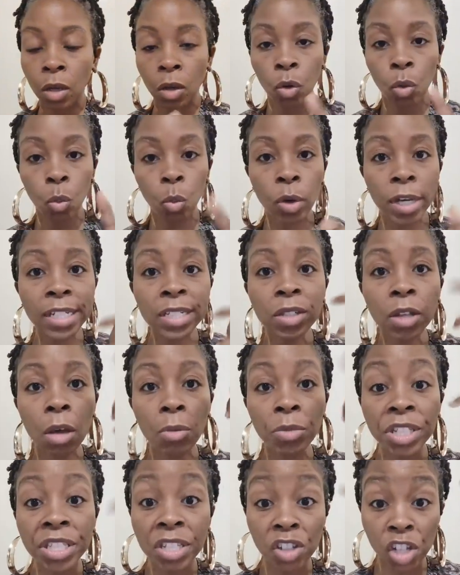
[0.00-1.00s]
What's
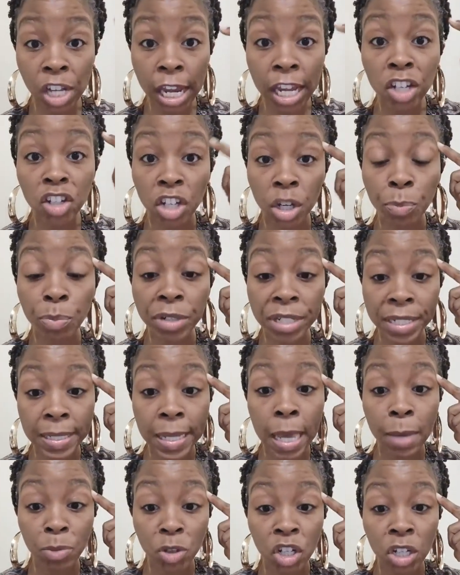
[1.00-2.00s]
going to change your
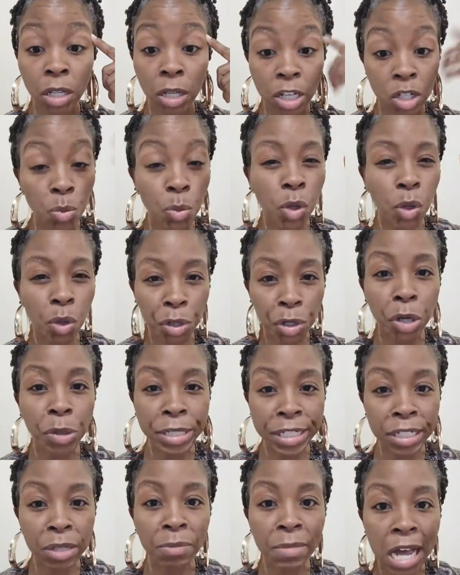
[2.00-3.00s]
perception? Because we all know
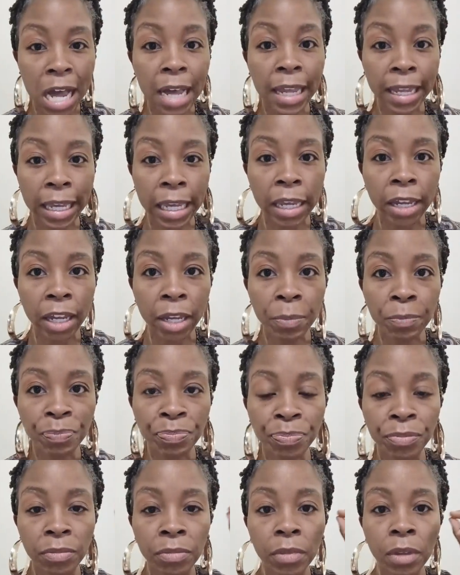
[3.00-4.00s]
it's a mind game.
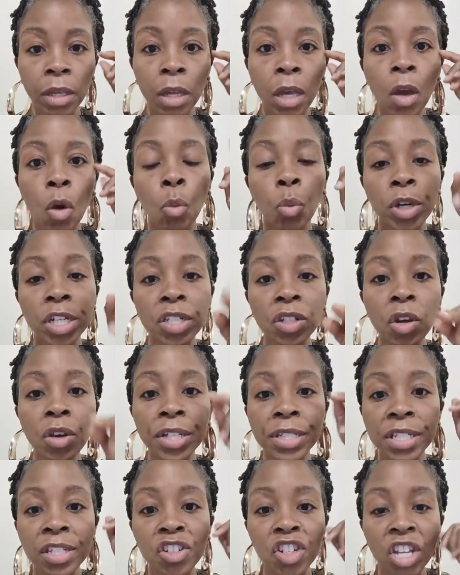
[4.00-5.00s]
What's
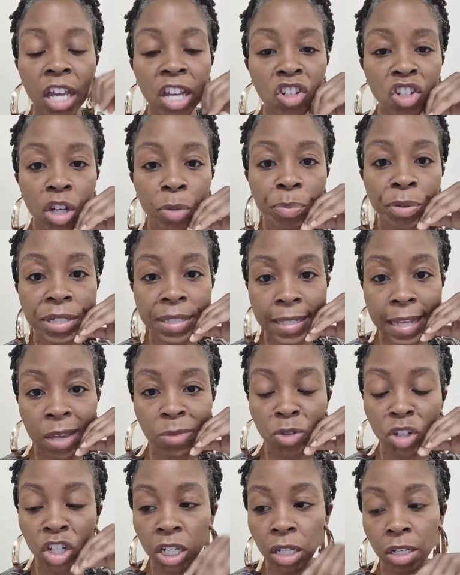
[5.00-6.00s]
going to change your
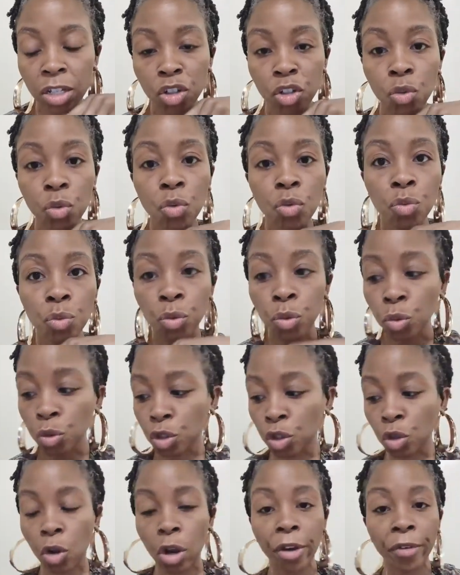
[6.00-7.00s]
perception is you, you
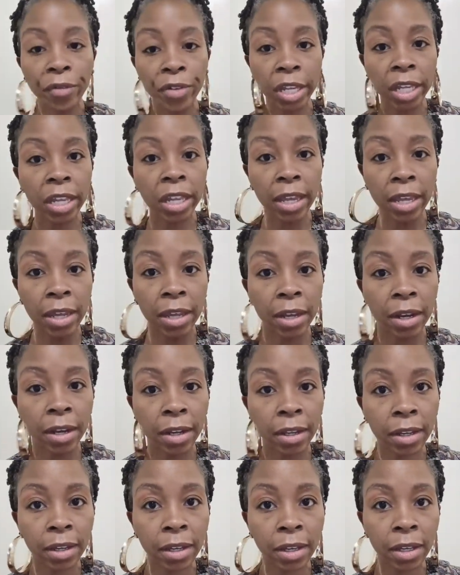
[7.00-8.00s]
start reading.
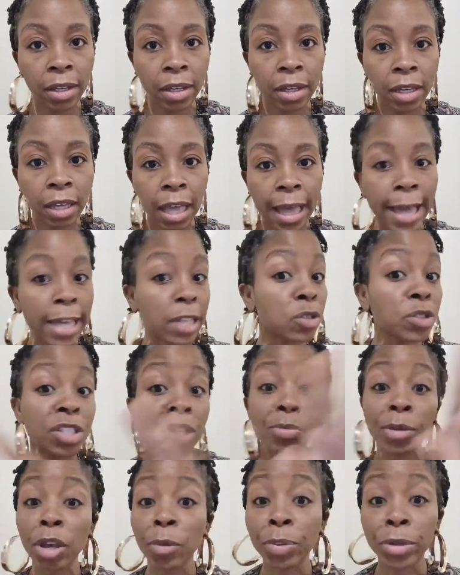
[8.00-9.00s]
I used to
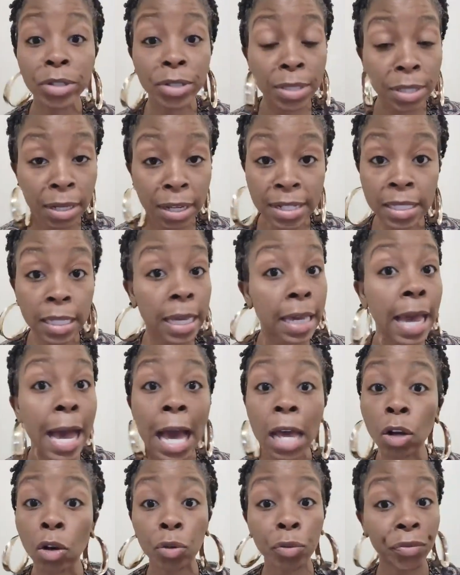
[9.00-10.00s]
be a person that said,
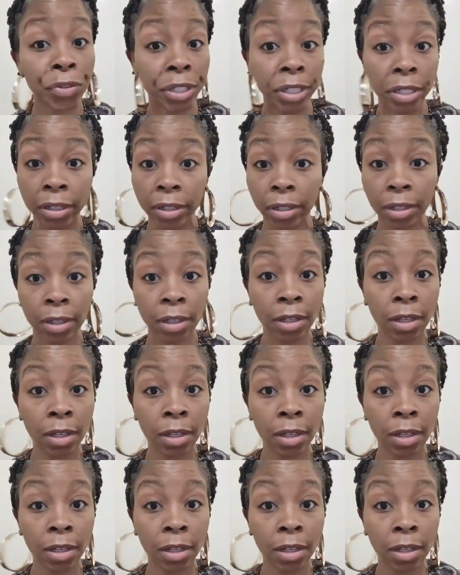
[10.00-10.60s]
I don't read.